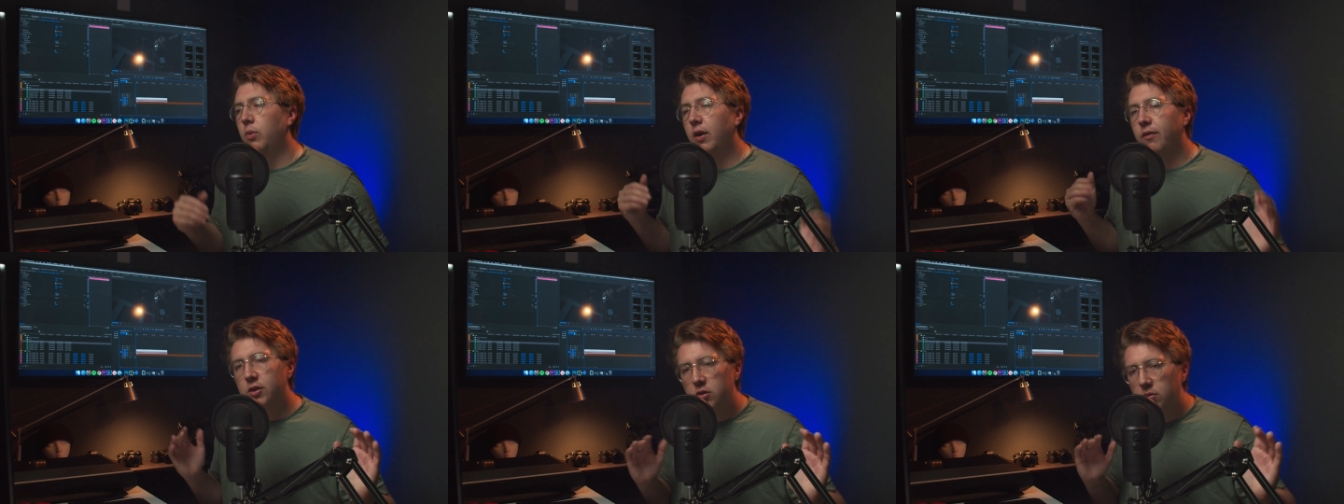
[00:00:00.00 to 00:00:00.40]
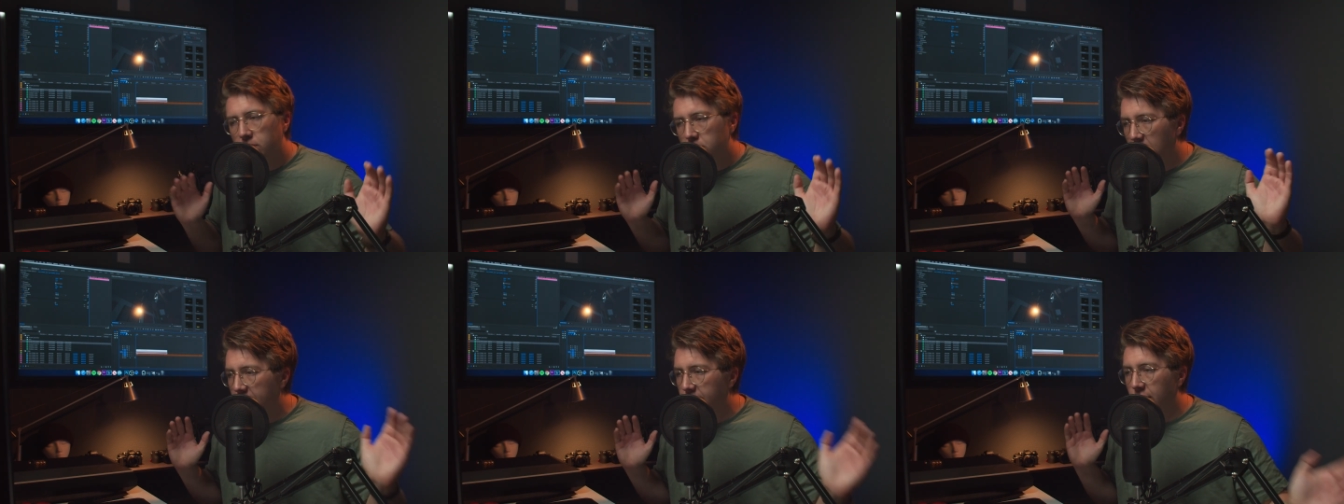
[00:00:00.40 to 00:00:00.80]
whenever you
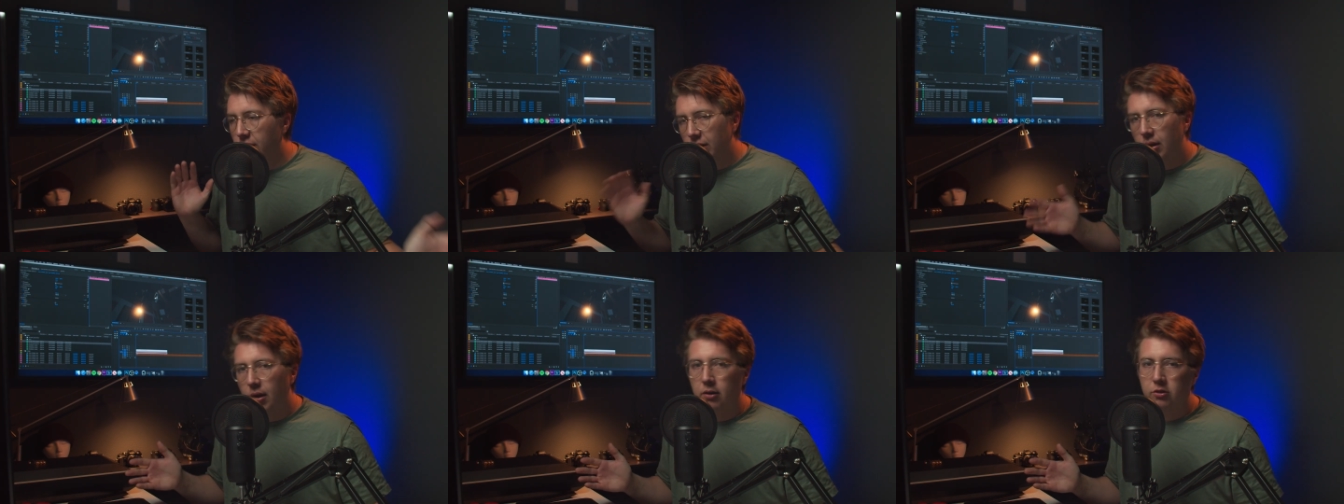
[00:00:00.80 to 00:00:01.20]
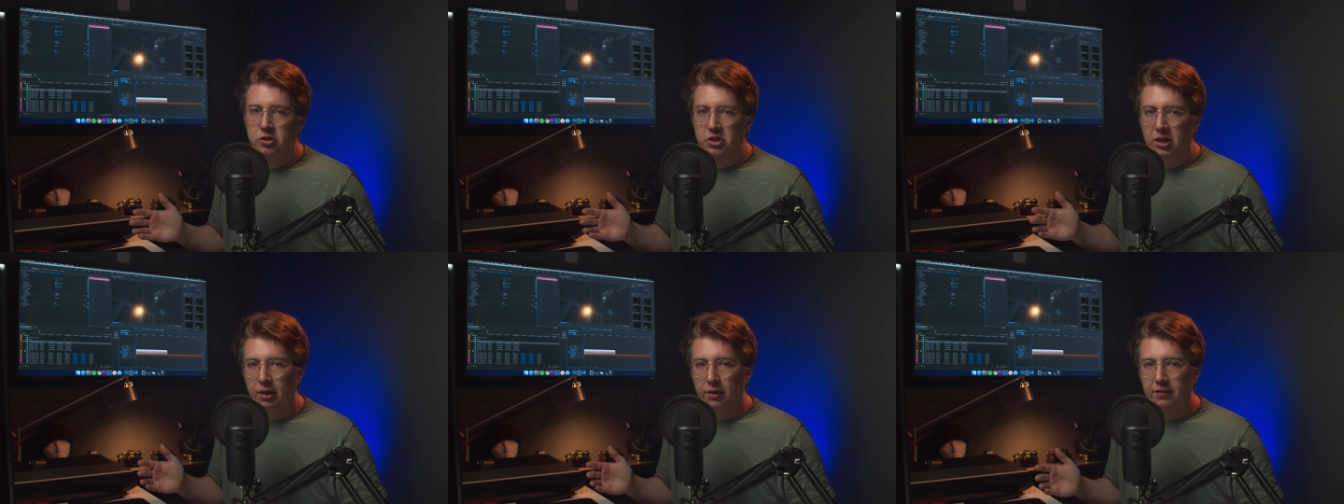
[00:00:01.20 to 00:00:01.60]
have a
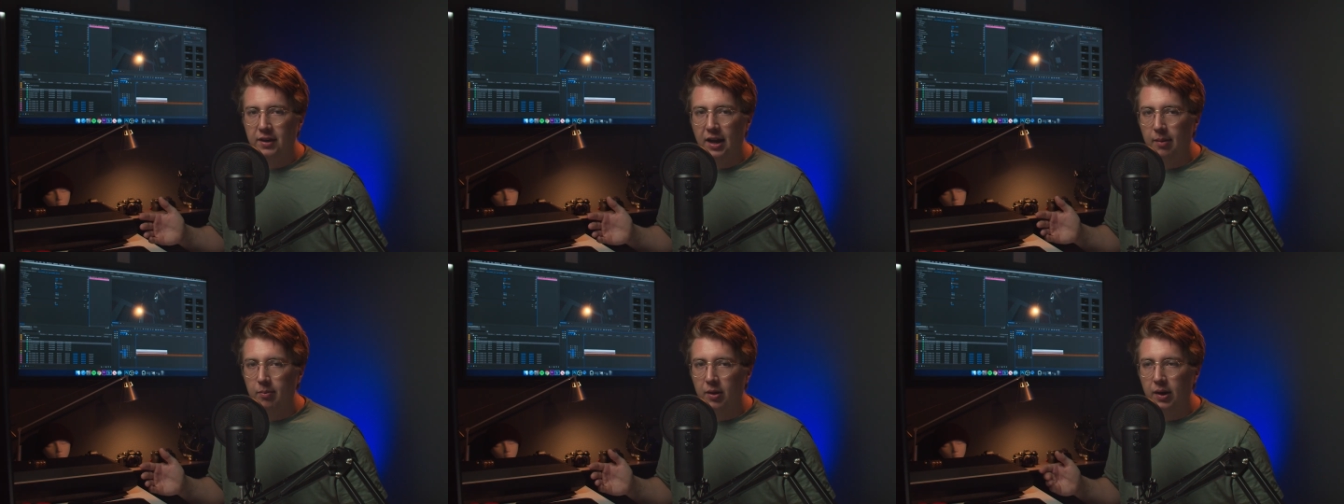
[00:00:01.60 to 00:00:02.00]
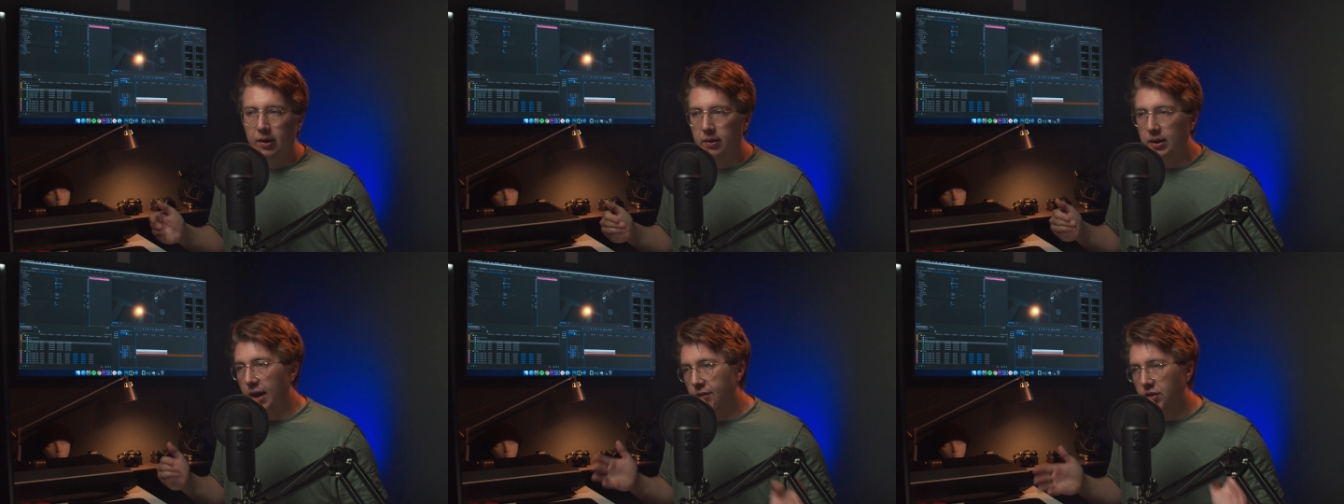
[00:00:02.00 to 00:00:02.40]
large scale timeline,